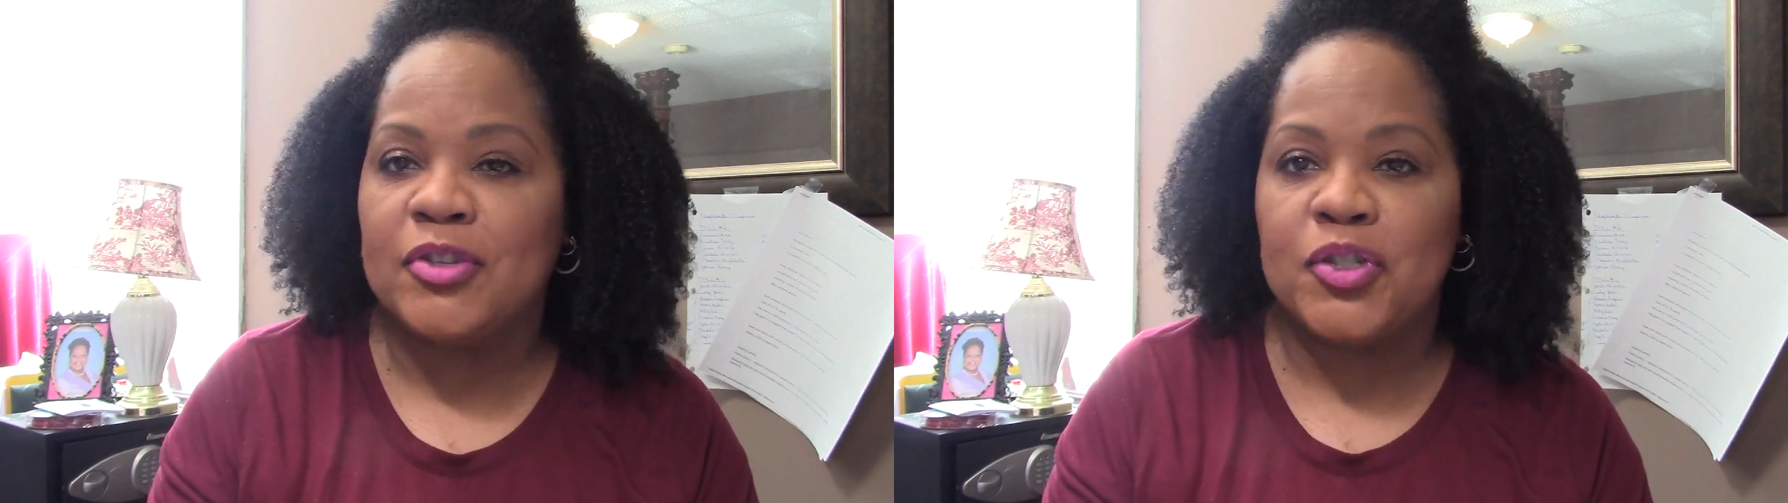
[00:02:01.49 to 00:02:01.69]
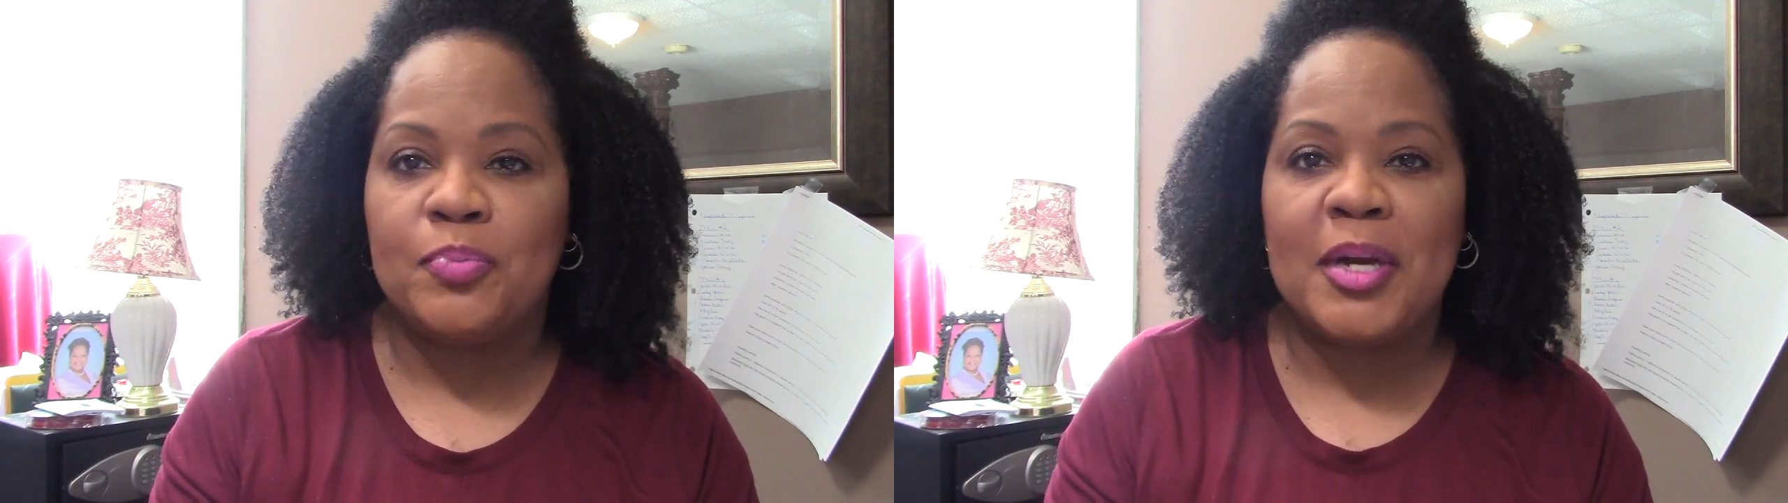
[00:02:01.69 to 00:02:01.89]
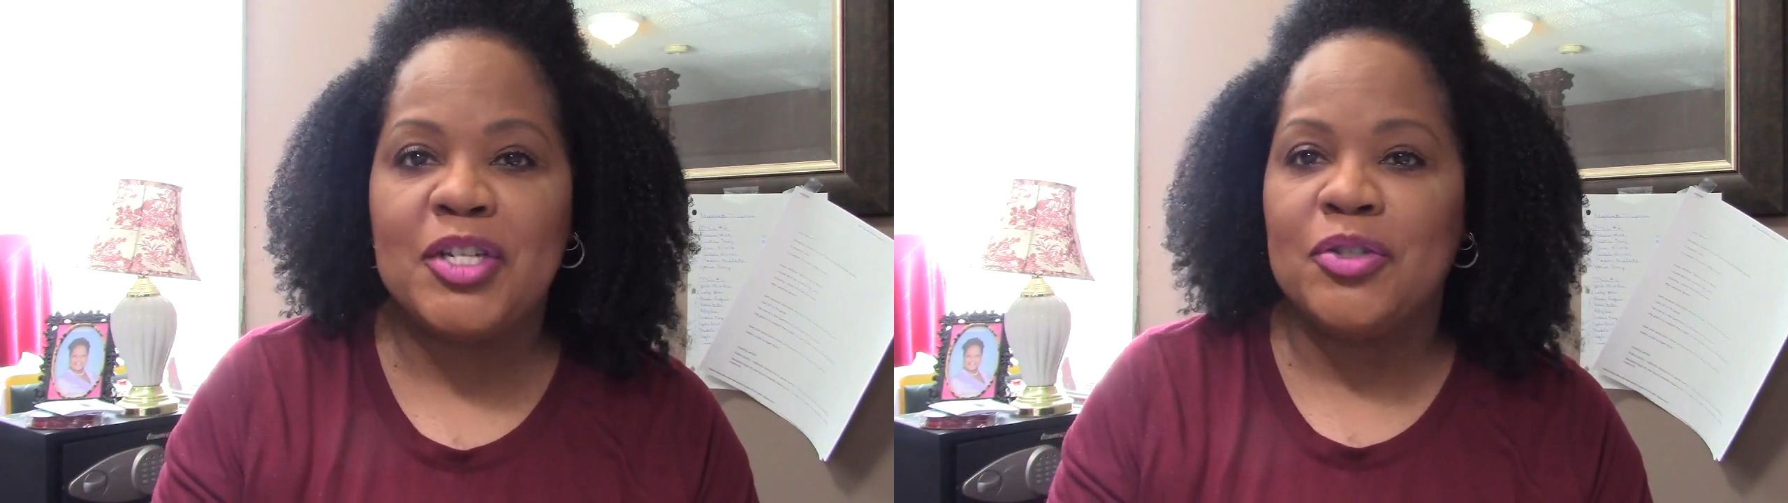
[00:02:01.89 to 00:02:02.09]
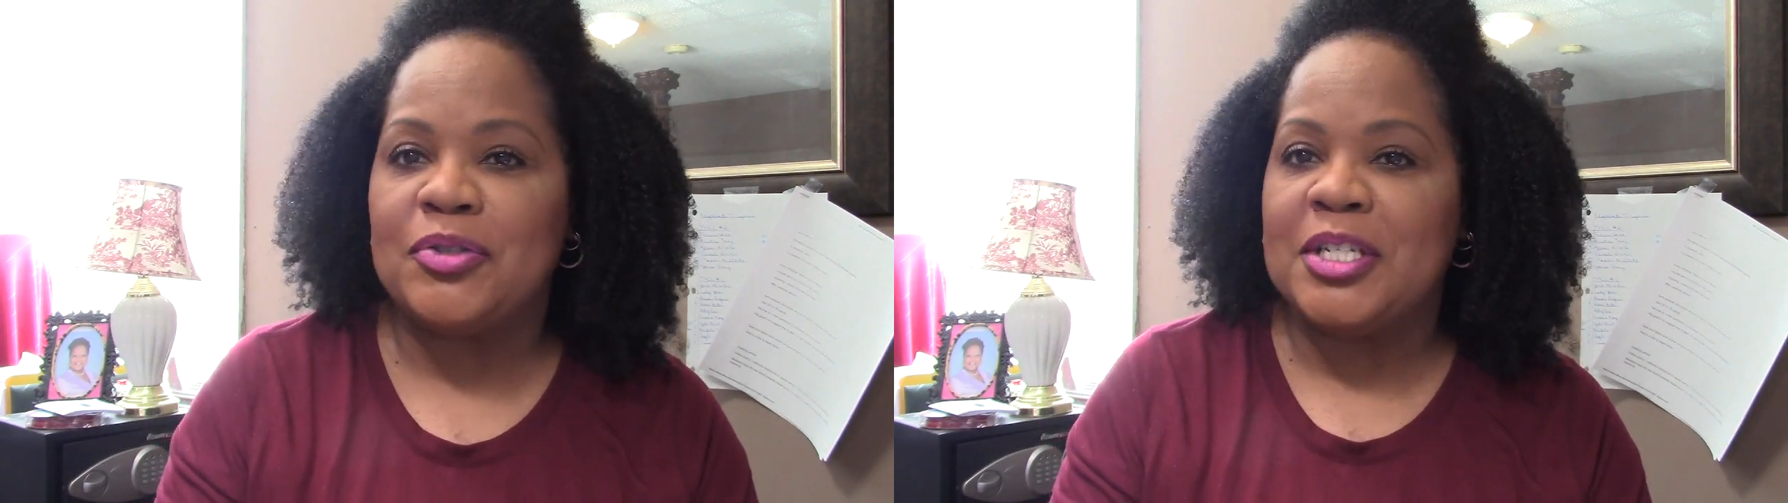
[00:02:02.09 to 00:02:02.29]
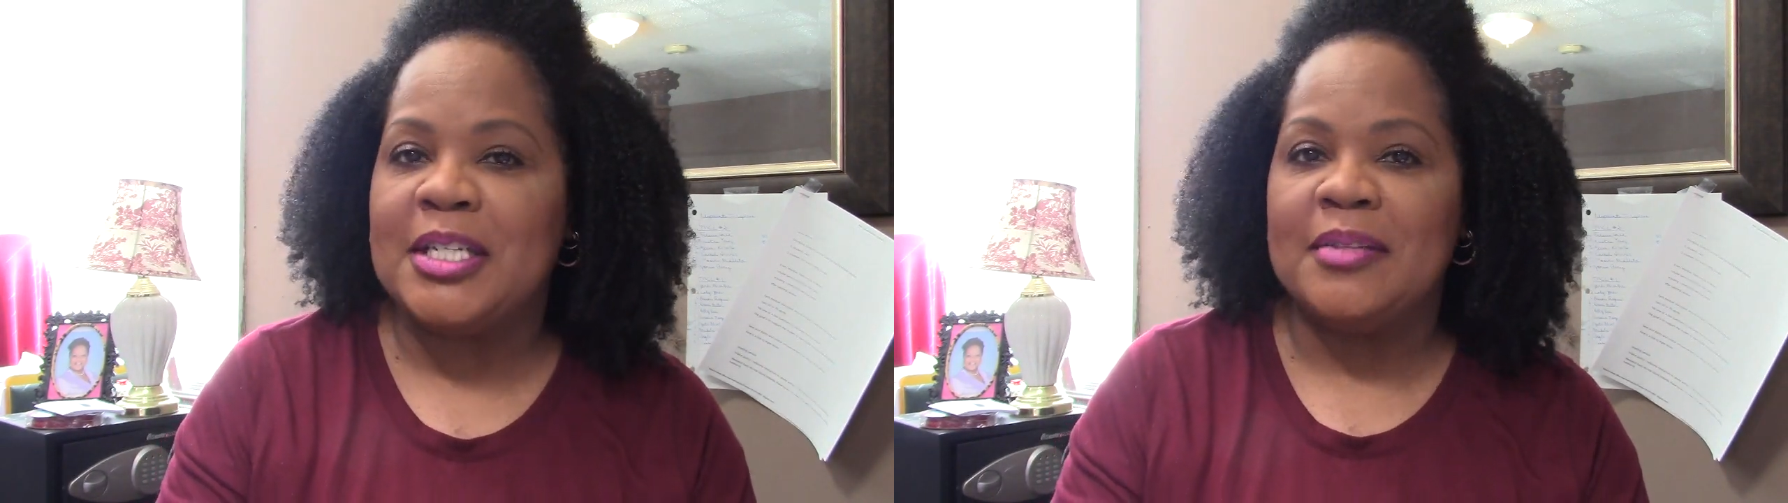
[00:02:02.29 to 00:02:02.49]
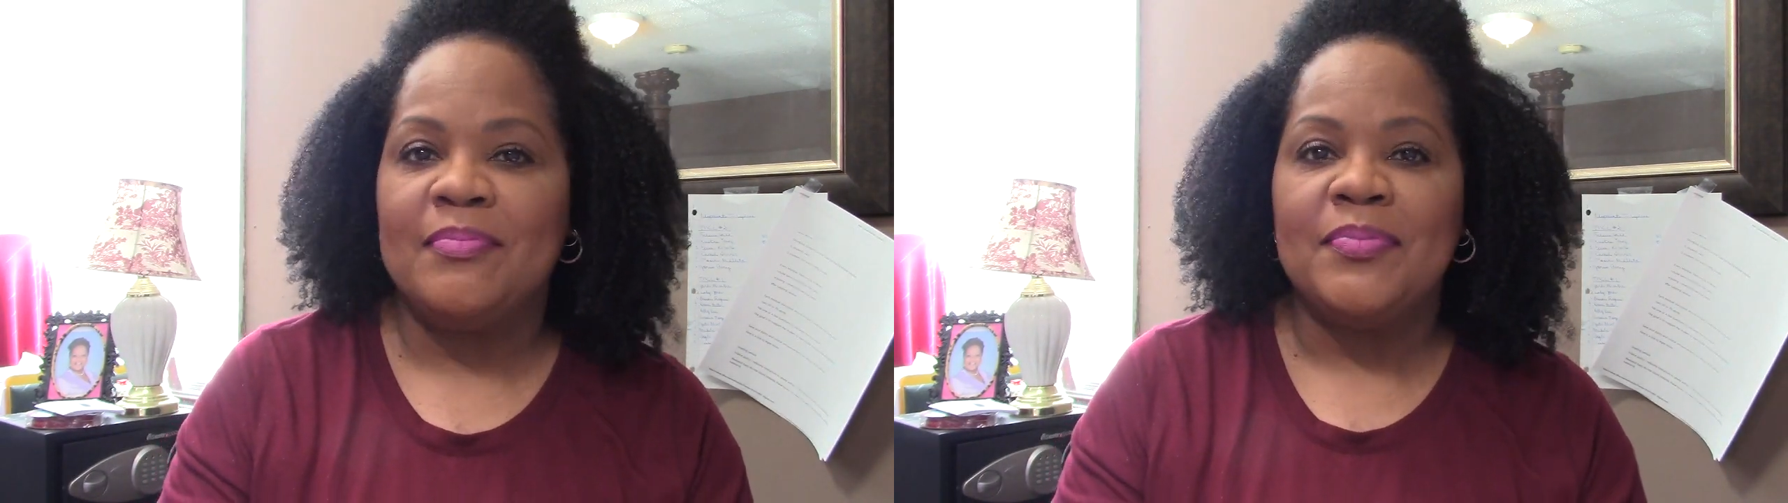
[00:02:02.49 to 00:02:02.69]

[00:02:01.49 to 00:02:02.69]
specialty